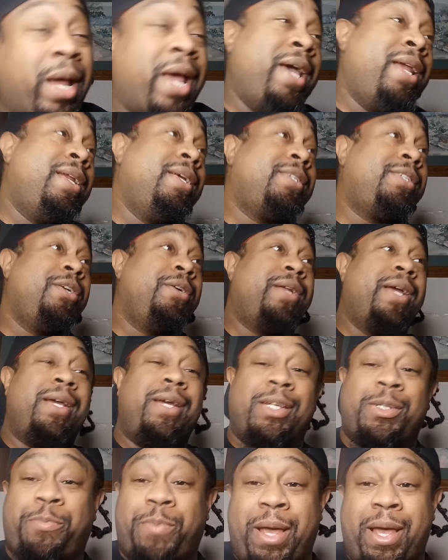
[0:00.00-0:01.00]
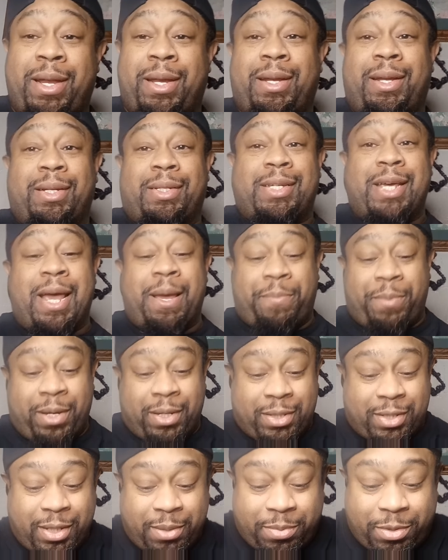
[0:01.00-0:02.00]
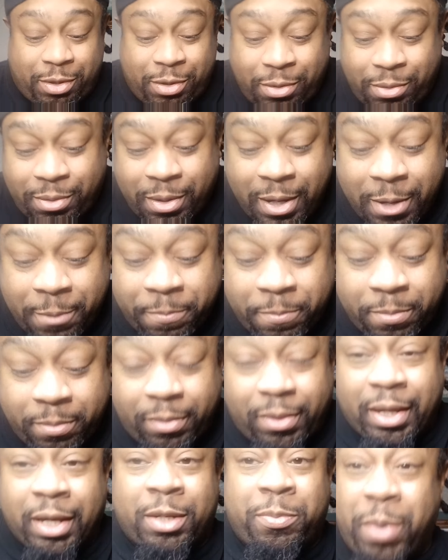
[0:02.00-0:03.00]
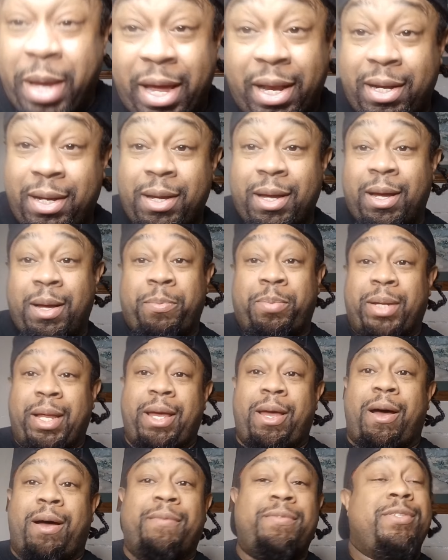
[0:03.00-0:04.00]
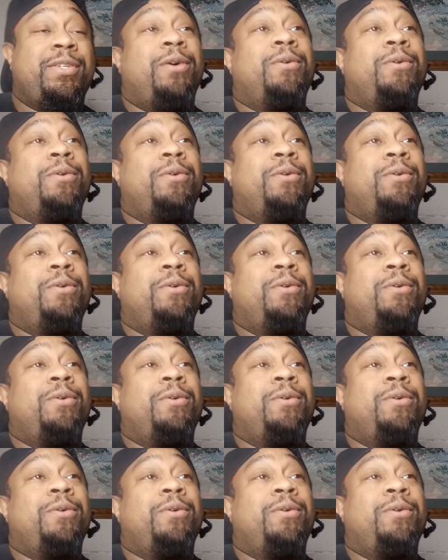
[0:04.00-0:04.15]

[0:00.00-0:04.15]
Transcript: And this year they expanded the championships too, expanding the playoffs.